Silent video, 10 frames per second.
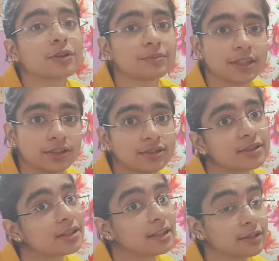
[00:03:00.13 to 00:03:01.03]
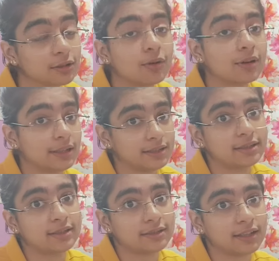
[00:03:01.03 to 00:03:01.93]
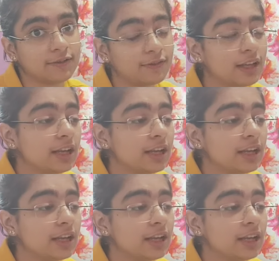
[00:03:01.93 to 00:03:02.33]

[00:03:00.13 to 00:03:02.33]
from each other in the college itself.